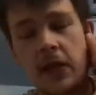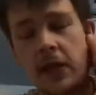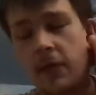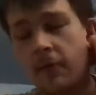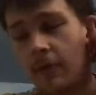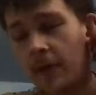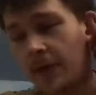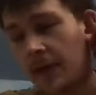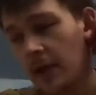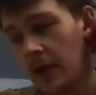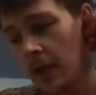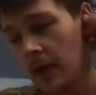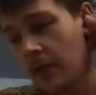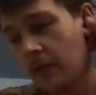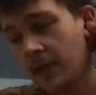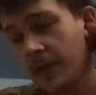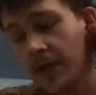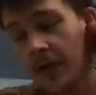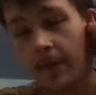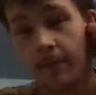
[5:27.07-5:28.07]
He
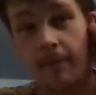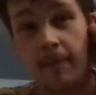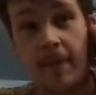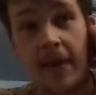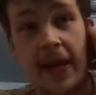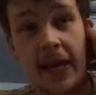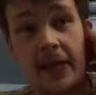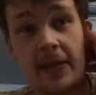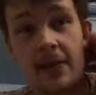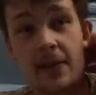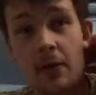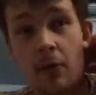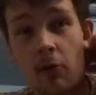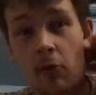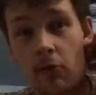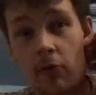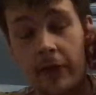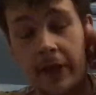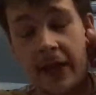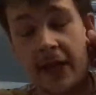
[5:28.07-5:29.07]
was immense
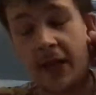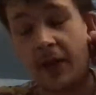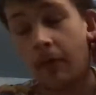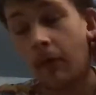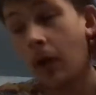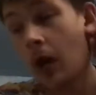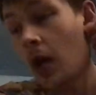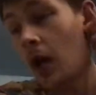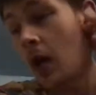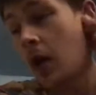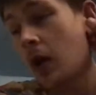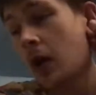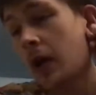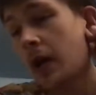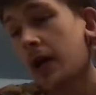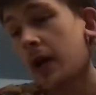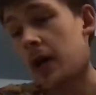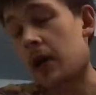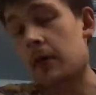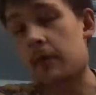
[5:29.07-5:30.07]
all game.
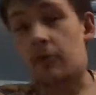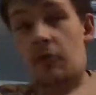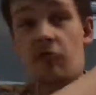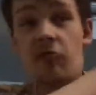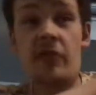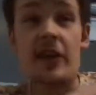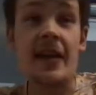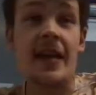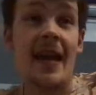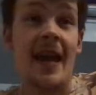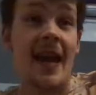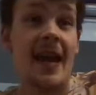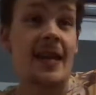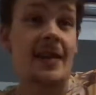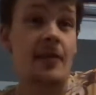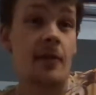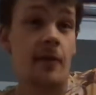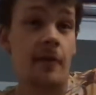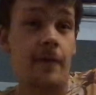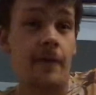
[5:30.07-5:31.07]
Great
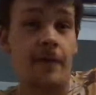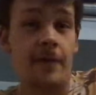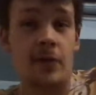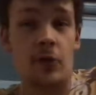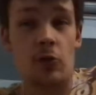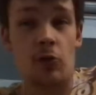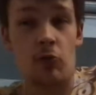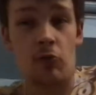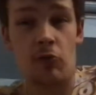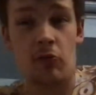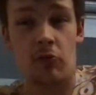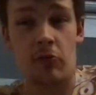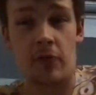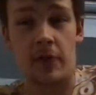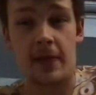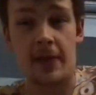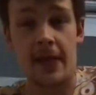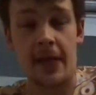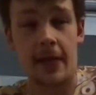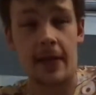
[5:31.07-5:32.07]
header to
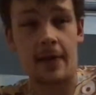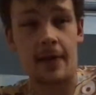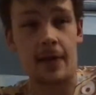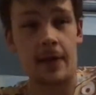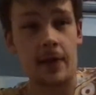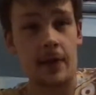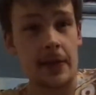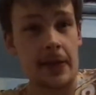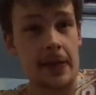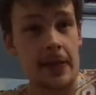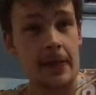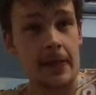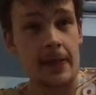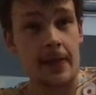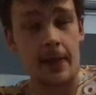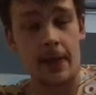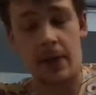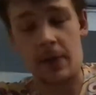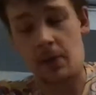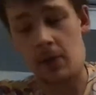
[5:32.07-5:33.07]
take the lead
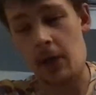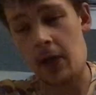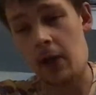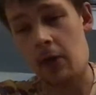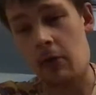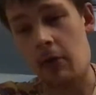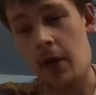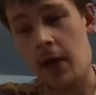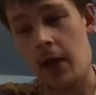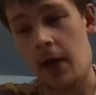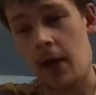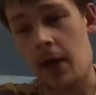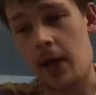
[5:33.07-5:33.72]
as well.